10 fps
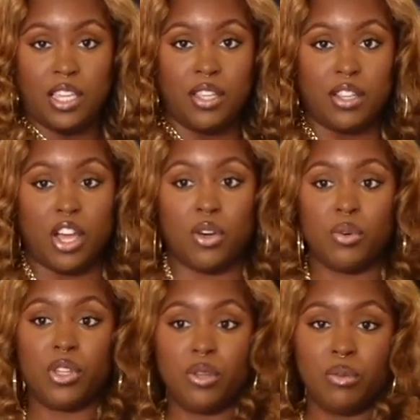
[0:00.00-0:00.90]
You know,
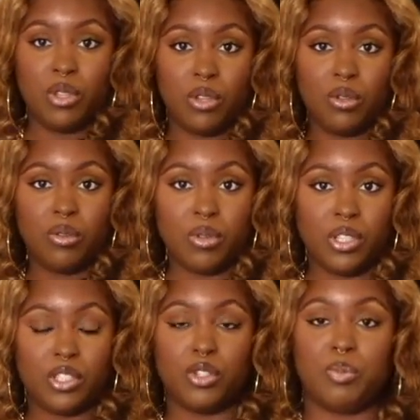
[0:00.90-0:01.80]
cute little
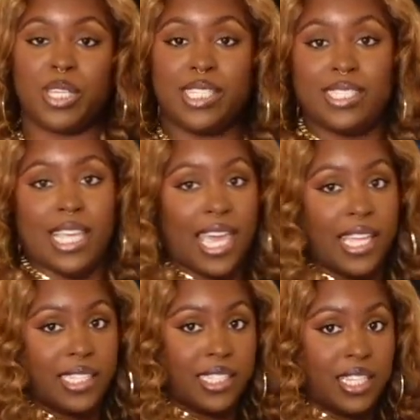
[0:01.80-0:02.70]
two-piece
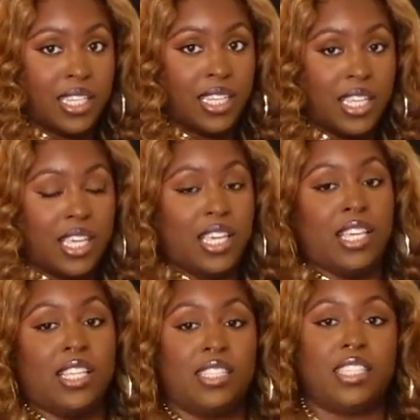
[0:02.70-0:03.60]
set
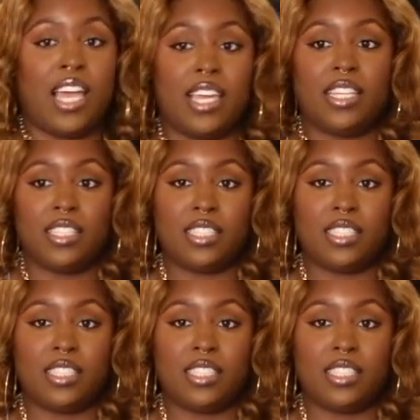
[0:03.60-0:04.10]
tight